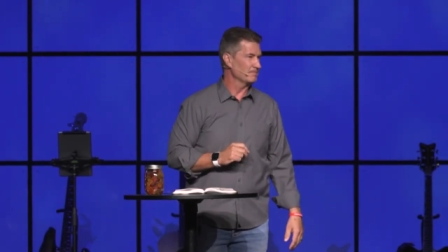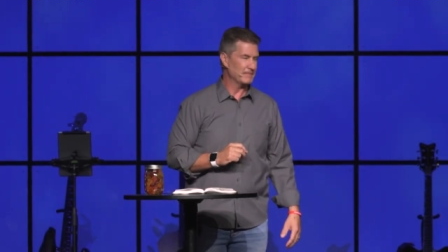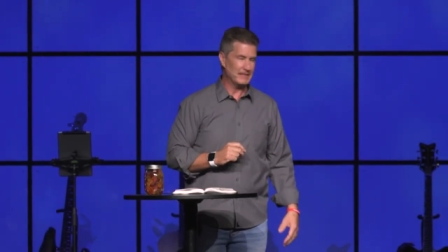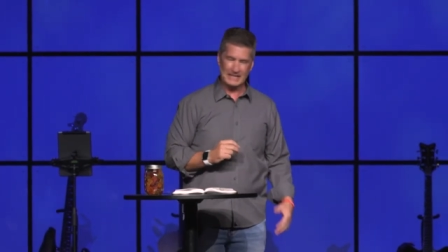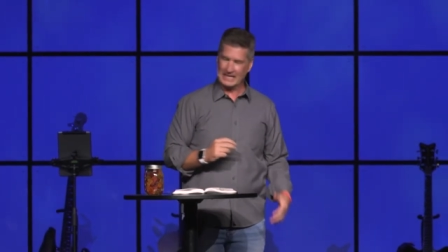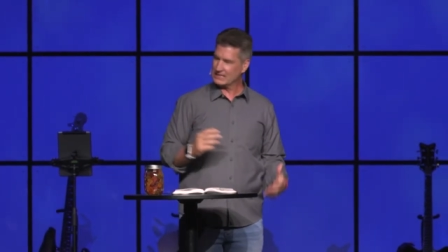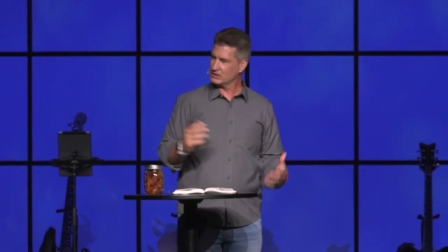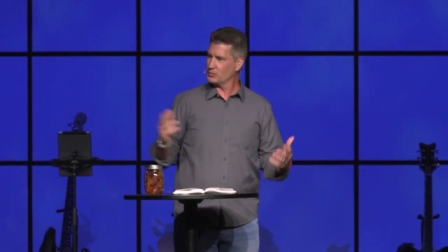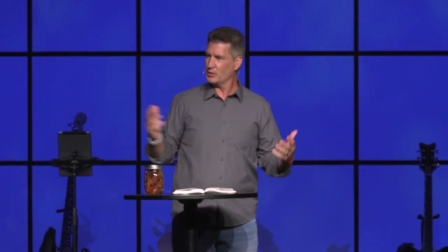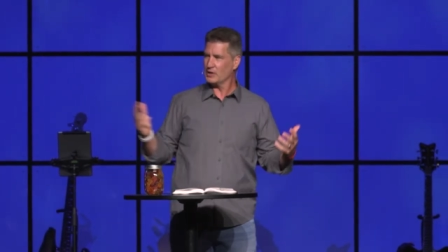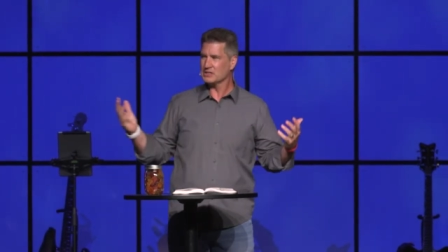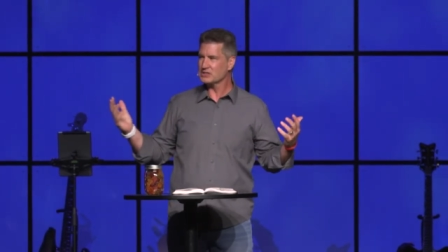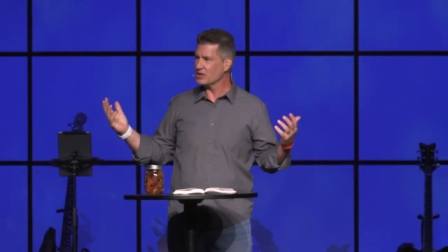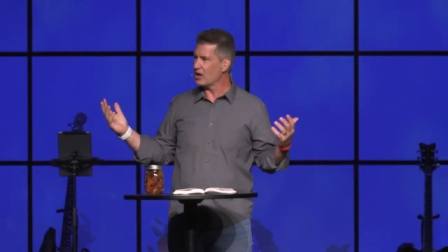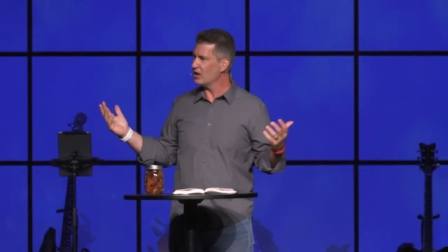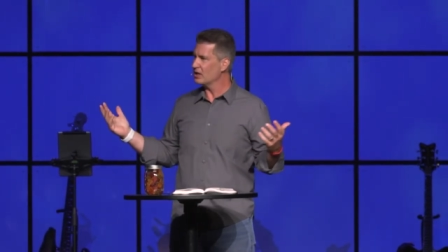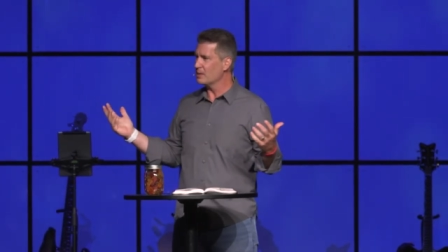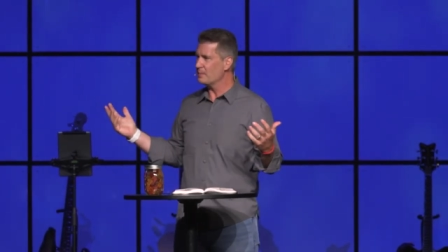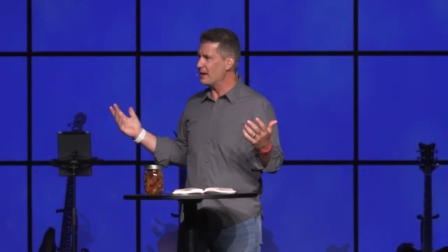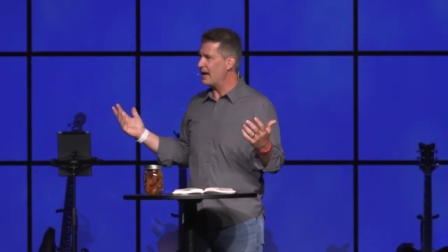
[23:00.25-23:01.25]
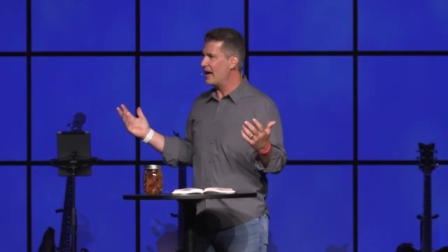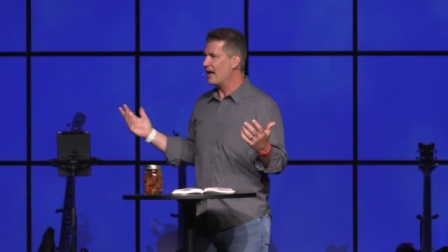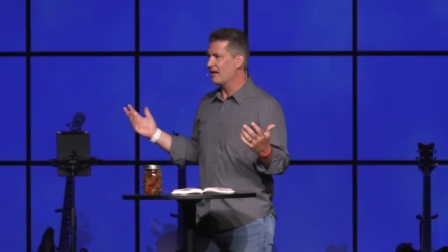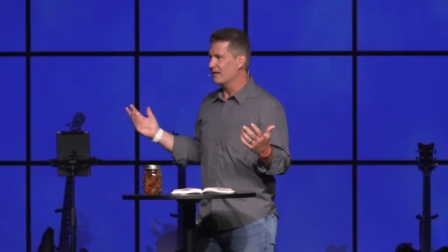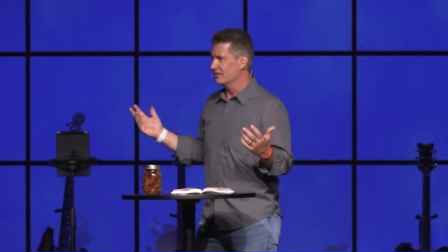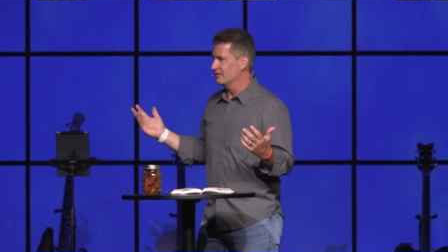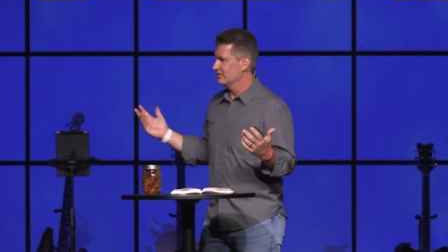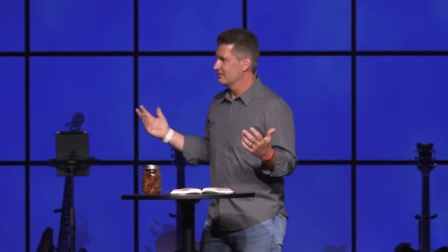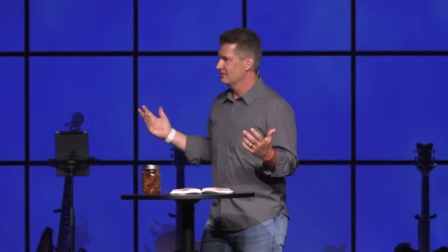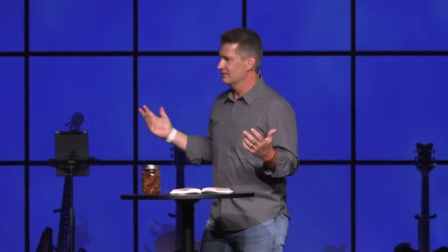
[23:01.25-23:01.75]
That's what it's all about.
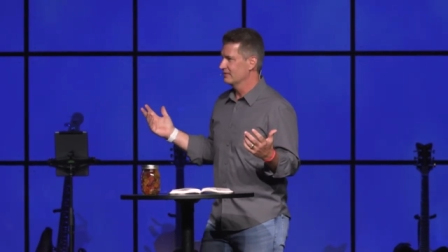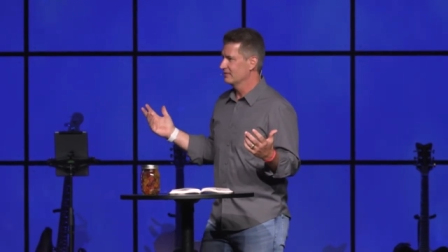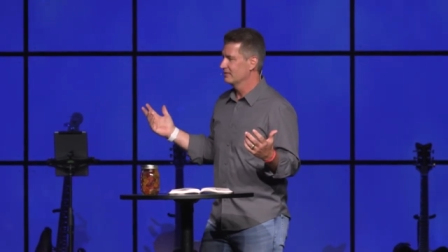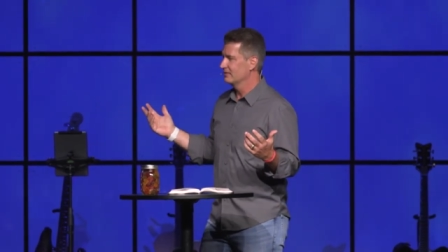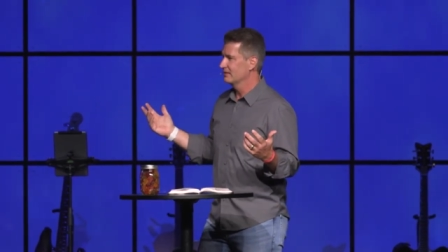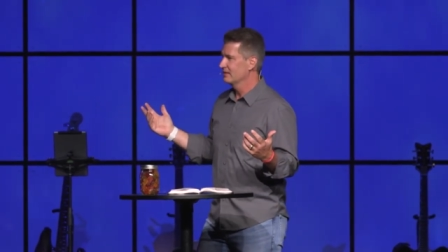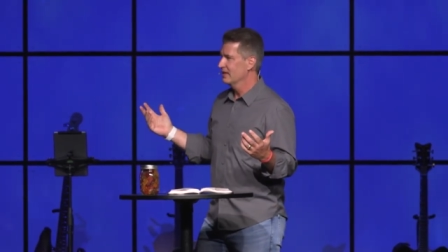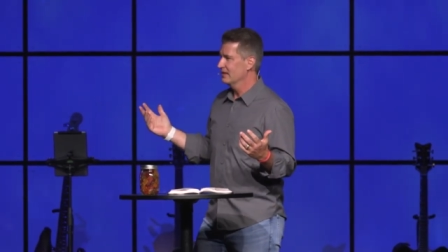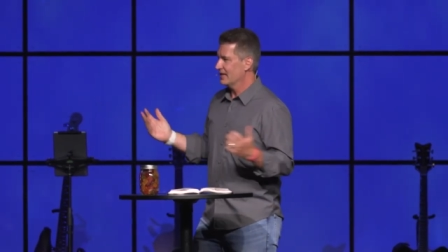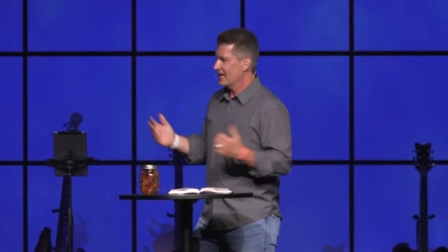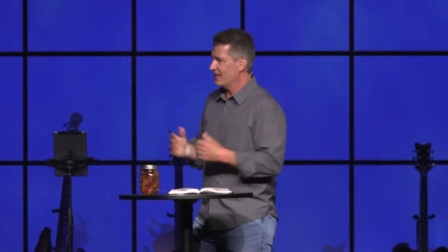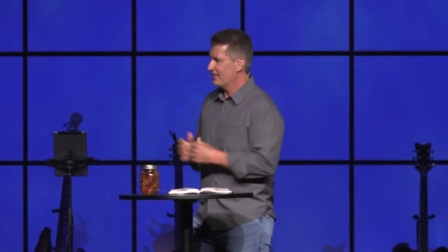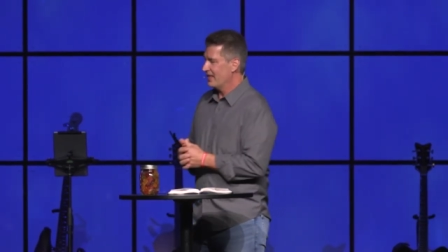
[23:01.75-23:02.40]
That,